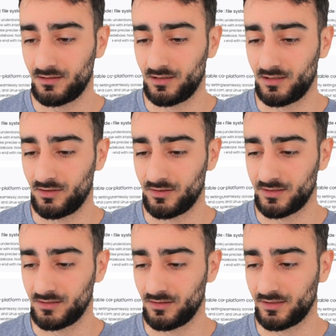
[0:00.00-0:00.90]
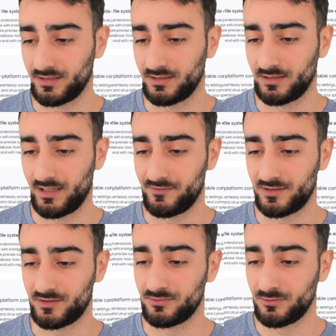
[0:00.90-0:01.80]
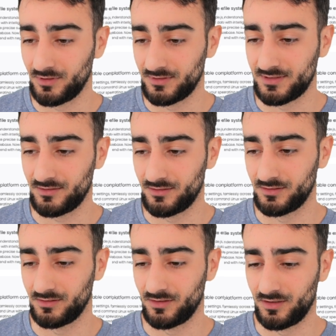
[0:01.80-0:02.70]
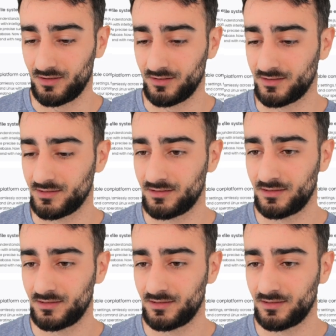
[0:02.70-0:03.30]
uh, audit logging. Every tool call is logged.